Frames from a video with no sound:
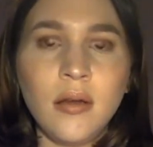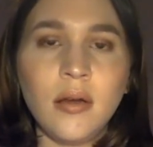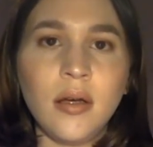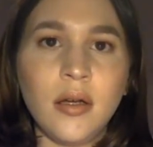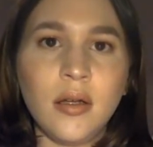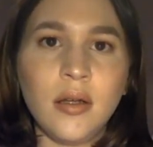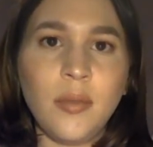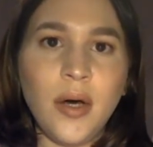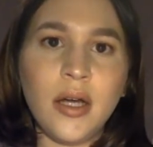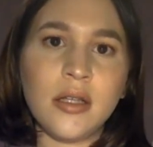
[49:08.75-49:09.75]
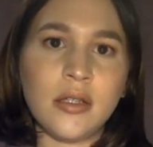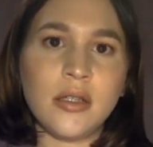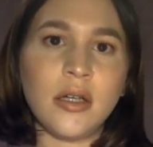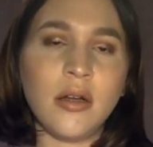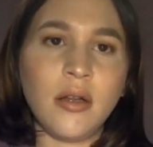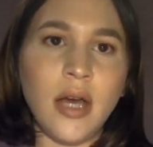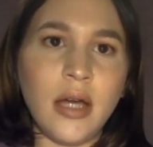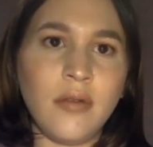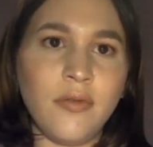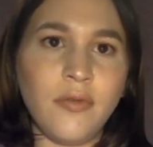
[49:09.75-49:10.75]
Ugh, the bug is still,
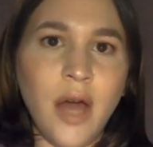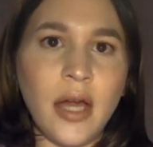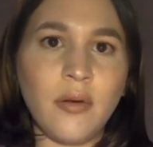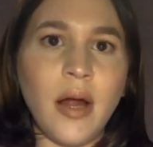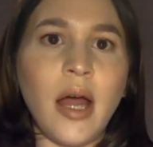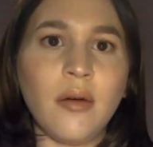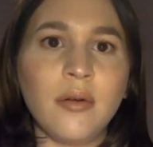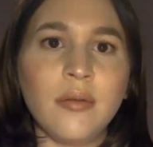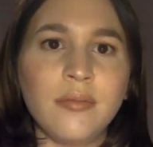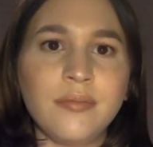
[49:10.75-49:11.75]
like, flying around.